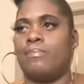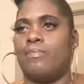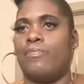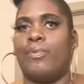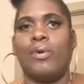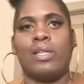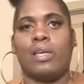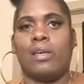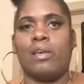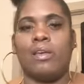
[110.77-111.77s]

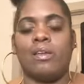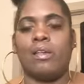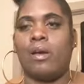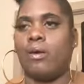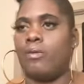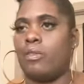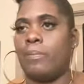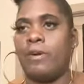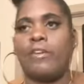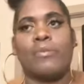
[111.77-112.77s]
fully, you know, the
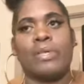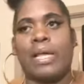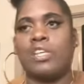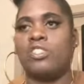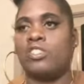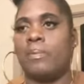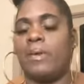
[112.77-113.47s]
perfect relationship.